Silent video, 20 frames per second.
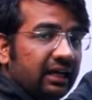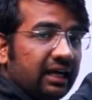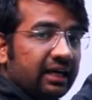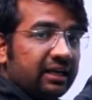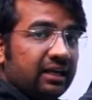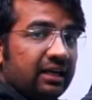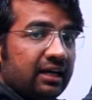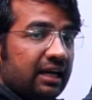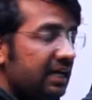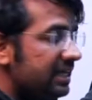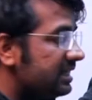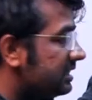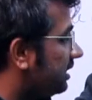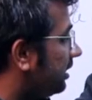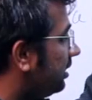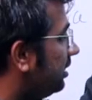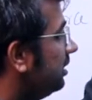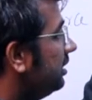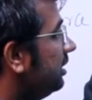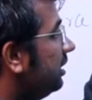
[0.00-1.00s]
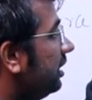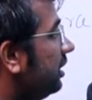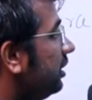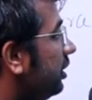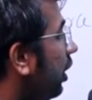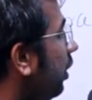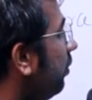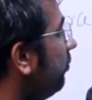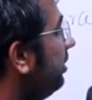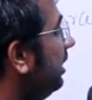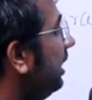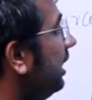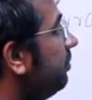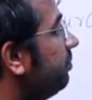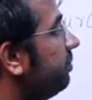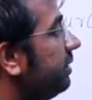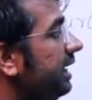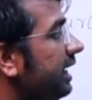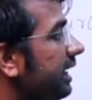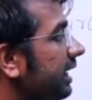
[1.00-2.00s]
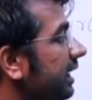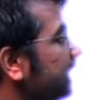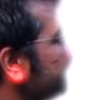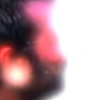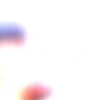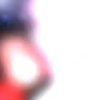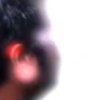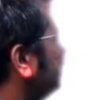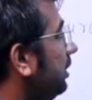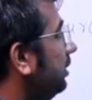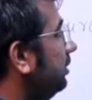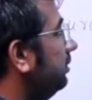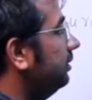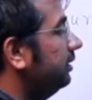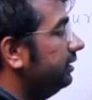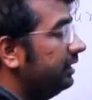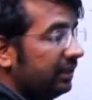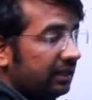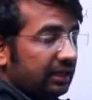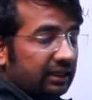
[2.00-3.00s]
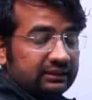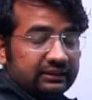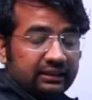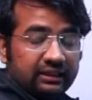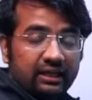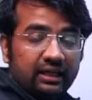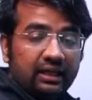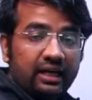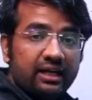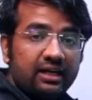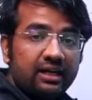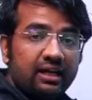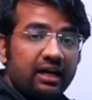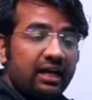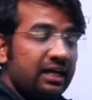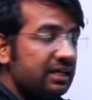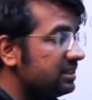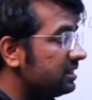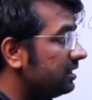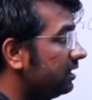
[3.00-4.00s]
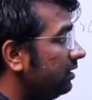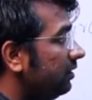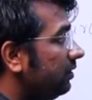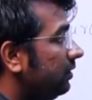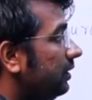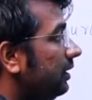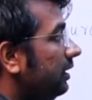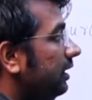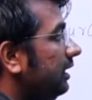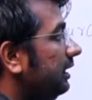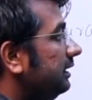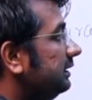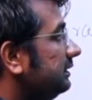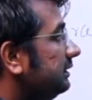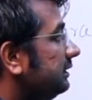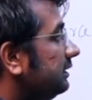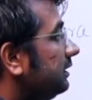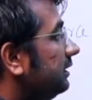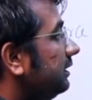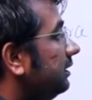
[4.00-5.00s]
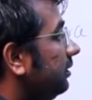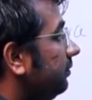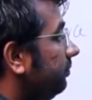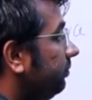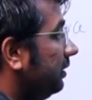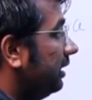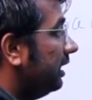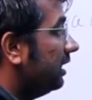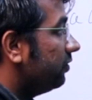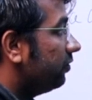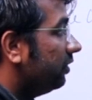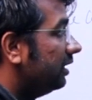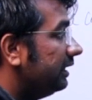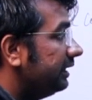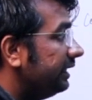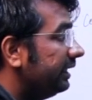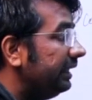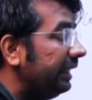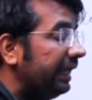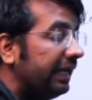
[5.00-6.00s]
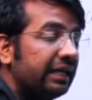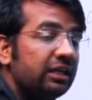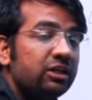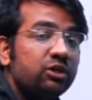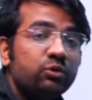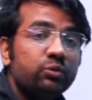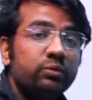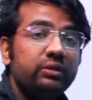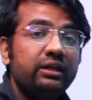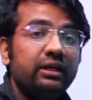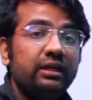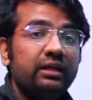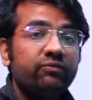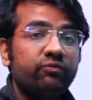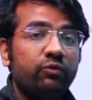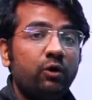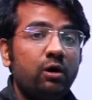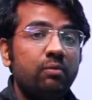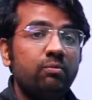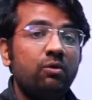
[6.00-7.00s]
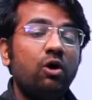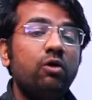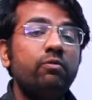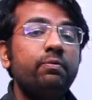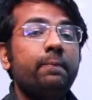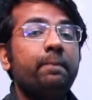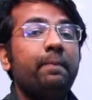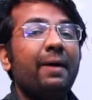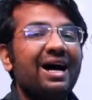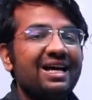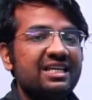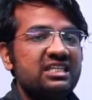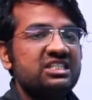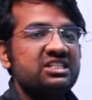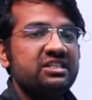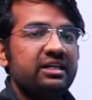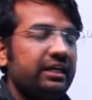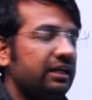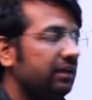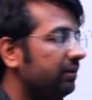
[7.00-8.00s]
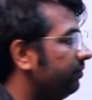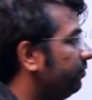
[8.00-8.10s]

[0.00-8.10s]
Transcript: analyzer, now we are breaking the lexical analyzer is converted into the form of parse tree.